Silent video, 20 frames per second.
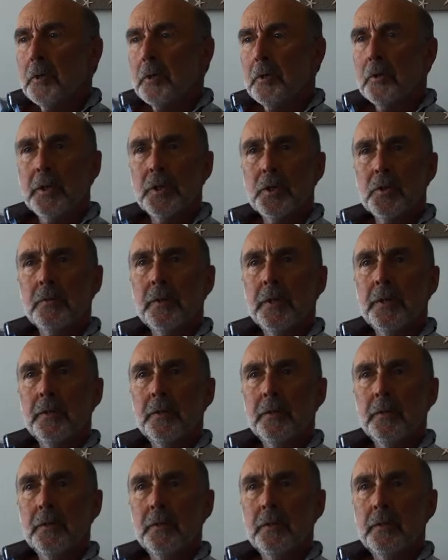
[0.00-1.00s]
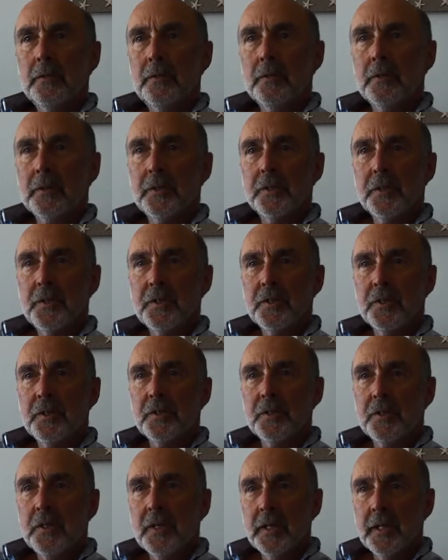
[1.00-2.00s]
I, graduated in
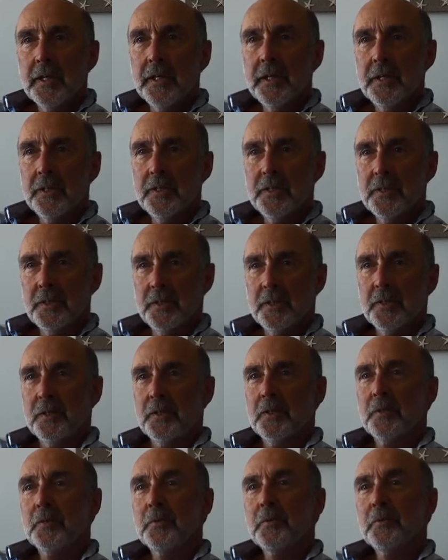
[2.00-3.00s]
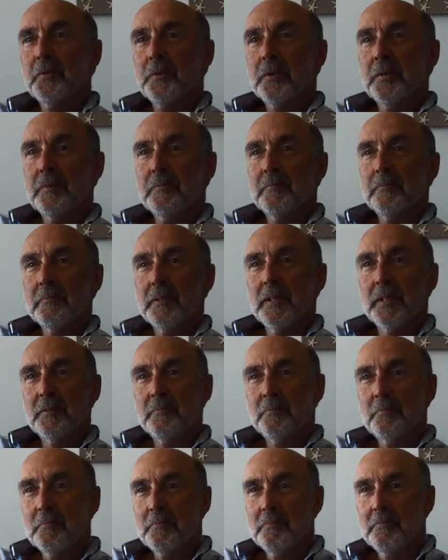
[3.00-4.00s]
1968, so um,
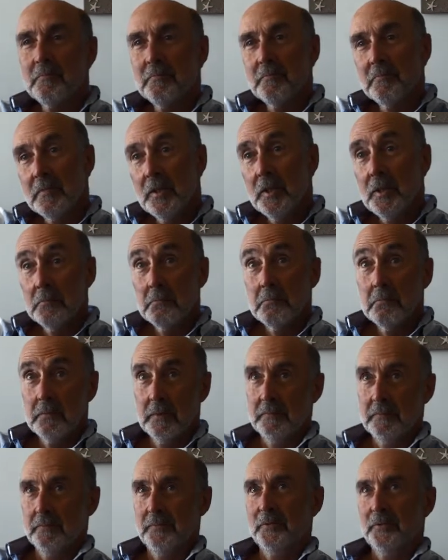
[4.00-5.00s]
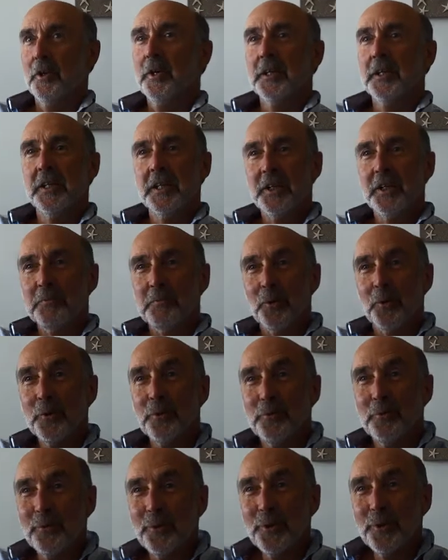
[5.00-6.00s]
had yeah, frighteningly more
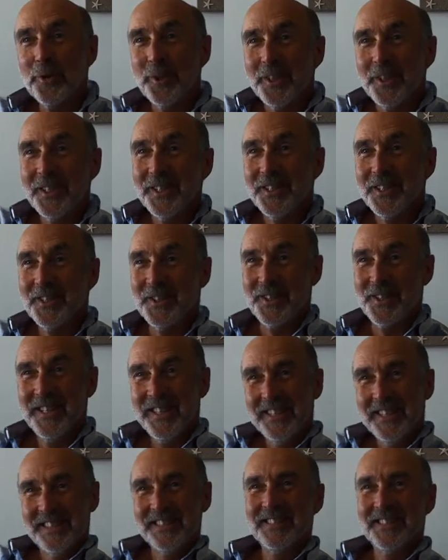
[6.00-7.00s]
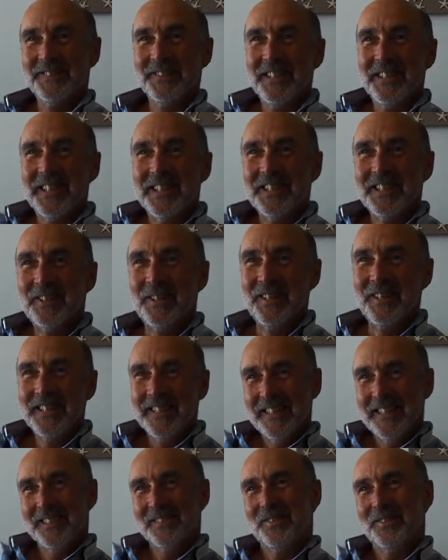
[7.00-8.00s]
than 40 years uh,
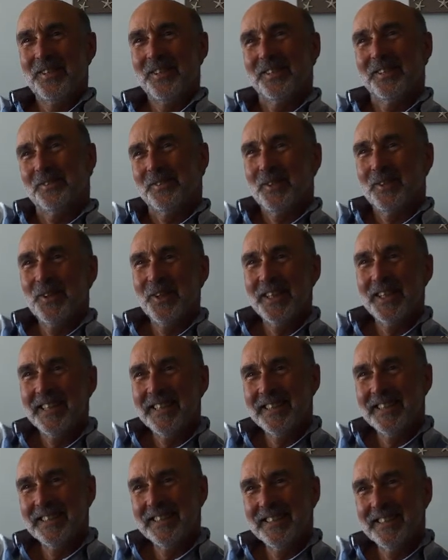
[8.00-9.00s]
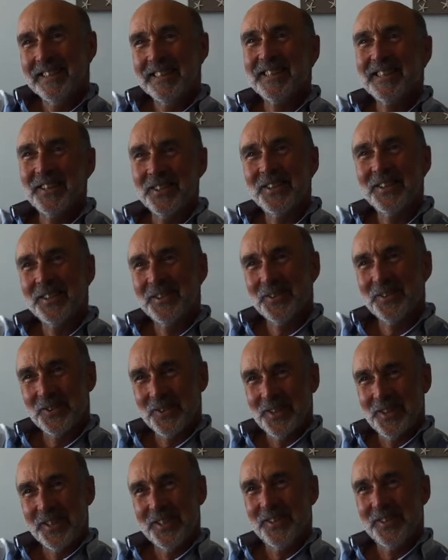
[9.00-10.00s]
of, of, working in, in clinical
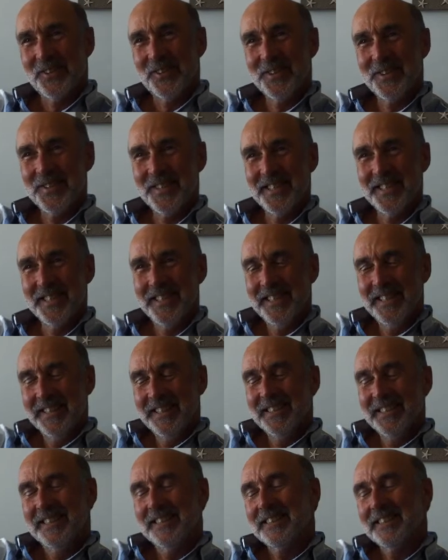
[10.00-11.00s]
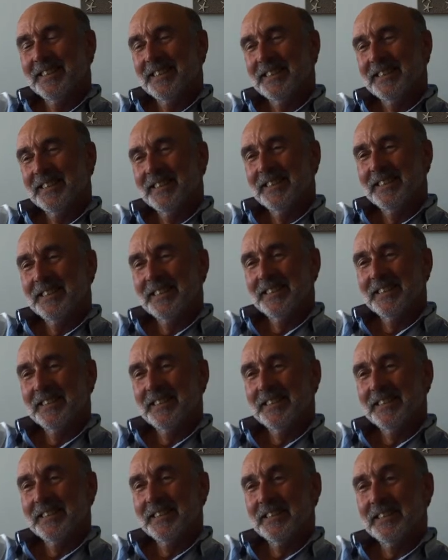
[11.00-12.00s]
psychology and,
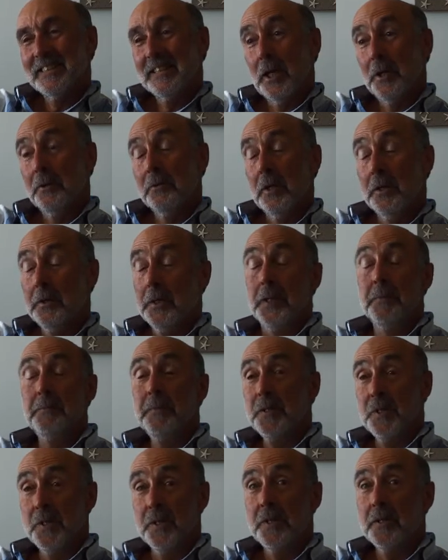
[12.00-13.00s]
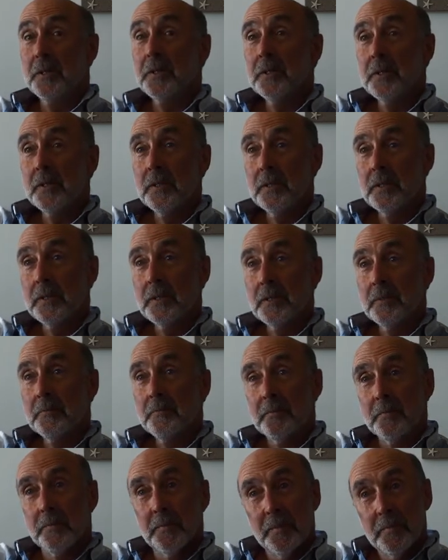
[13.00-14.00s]
uh, and, and, and, miss it and uh,
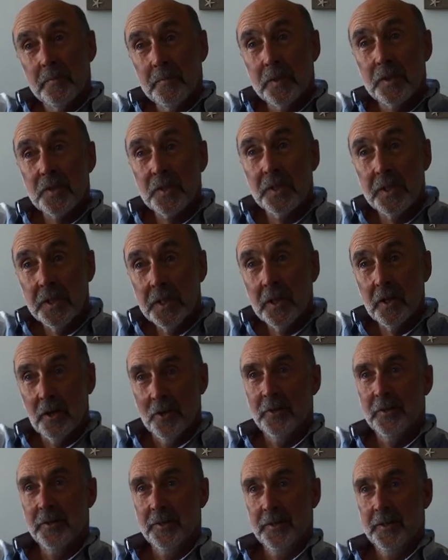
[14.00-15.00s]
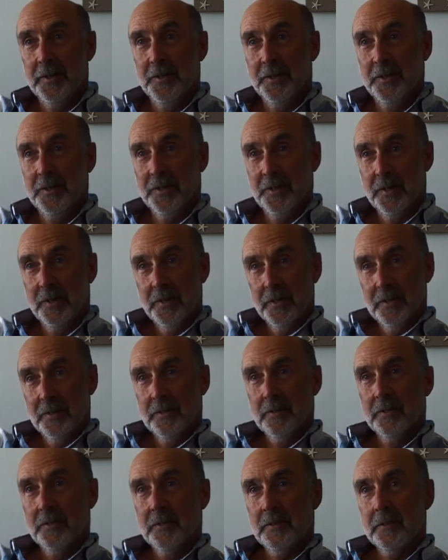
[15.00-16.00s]
miss seeing clients.
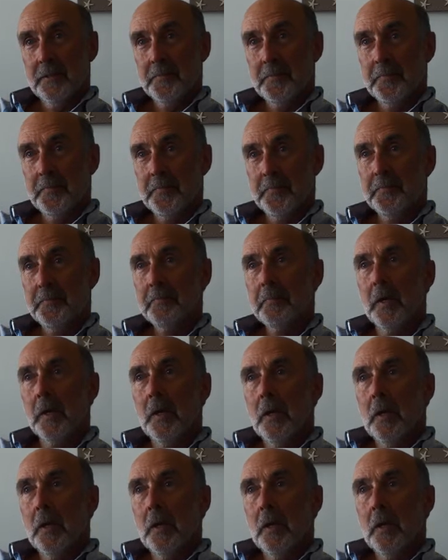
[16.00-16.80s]
Yeah. Um,